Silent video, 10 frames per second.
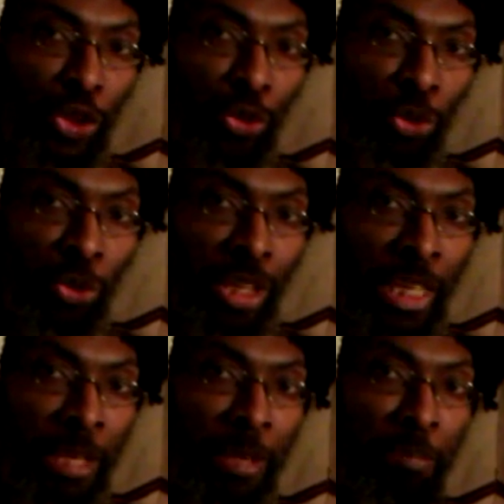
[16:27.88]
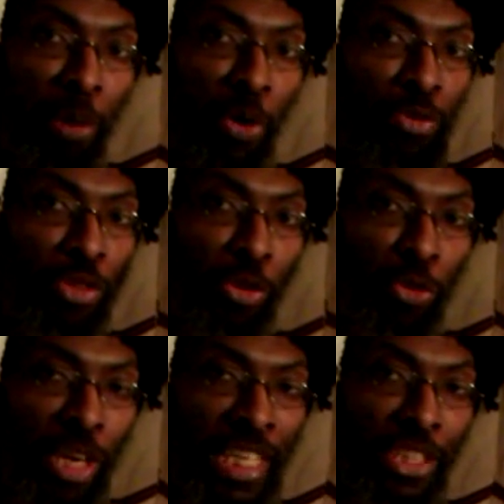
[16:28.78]
truly both the
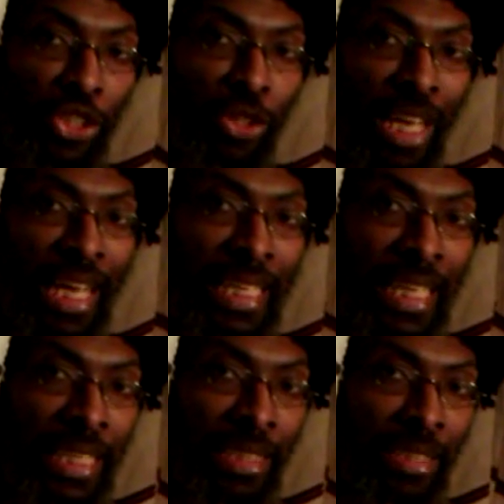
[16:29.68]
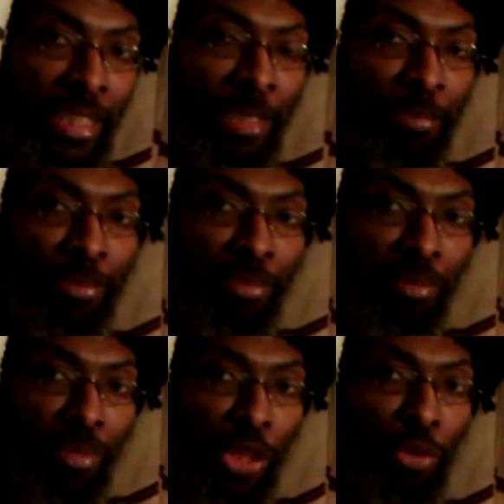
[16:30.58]
racial identity,
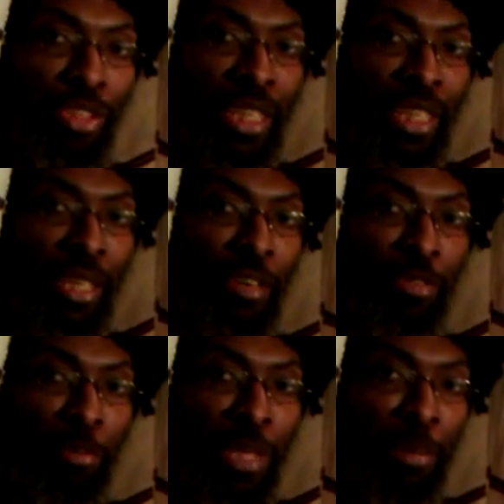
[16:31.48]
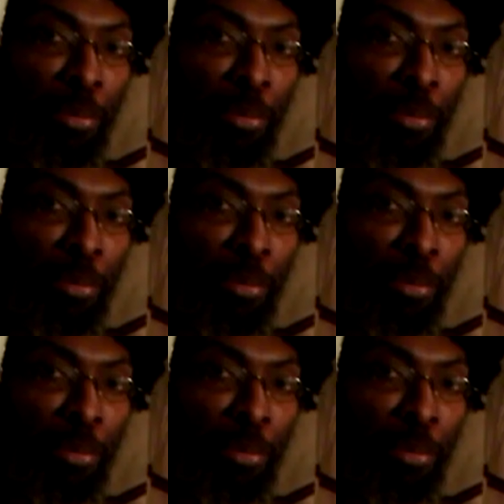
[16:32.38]
you know what I'm saying, of the people.